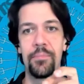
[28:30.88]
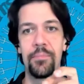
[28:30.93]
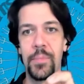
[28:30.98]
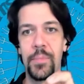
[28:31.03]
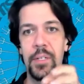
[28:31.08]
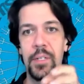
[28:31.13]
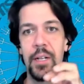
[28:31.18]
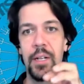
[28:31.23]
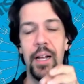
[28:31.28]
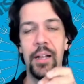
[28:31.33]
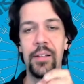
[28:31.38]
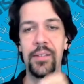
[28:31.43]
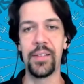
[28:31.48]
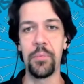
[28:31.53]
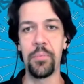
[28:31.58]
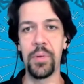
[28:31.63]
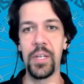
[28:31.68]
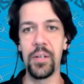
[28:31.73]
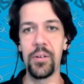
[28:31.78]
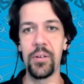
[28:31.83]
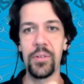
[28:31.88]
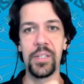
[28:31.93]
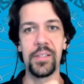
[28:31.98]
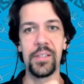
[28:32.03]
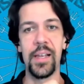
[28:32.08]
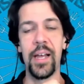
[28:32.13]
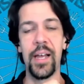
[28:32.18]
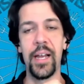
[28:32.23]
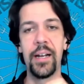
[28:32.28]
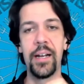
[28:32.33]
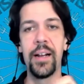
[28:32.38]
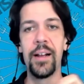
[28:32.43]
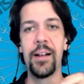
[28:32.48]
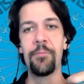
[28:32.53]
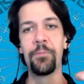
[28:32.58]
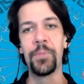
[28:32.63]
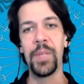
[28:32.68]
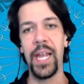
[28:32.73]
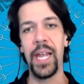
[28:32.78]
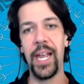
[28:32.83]
CPU design.
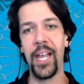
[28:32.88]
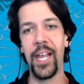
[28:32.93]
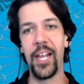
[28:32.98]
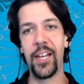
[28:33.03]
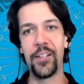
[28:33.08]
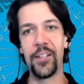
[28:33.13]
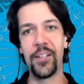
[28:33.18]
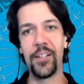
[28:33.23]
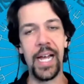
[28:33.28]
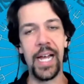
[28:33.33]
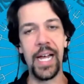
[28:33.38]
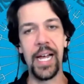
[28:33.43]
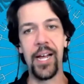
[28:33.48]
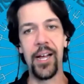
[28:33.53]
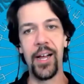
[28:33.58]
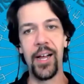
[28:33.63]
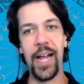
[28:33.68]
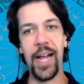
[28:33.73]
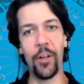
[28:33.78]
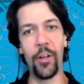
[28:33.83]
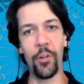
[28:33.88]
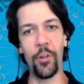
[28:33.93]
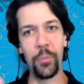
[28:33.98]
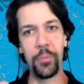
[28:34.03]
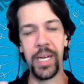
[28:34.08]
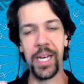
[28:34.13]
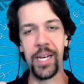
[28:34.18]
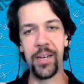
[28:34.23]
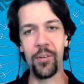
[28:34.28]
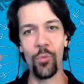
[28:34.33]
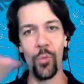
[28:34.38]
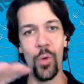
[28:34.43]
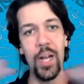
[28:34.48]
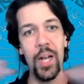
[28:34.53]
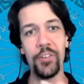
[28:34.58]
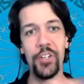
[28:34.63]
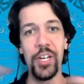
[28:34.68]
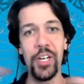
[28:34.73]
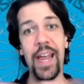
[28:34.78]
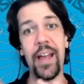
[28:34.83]
And I will be
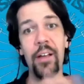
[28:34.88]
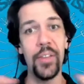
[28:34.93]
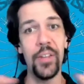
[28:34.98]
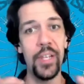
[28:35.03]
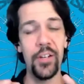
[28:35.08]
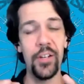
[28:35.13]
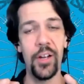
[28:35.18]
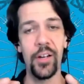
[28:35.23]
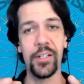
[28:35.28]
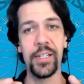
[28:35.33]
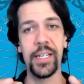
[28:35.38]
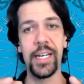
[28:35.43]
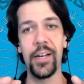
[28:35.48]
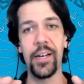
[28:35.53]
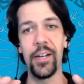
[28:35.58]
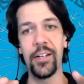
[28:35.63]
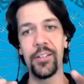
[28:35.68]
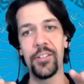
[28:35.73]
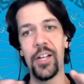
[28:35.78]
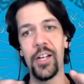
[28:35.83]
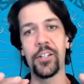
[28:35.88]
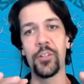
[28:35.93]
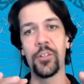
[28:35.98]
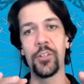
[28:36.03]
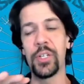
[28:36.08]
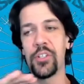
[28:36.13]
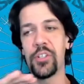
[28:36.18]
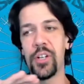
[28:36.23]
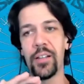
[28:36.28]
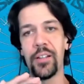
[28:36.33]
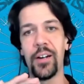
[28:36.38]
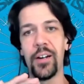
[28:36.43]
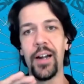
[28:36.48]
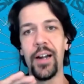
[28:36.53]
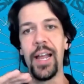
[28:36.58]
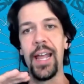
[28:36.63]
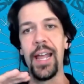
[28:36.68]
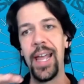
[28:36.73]
watching how they talk to each other,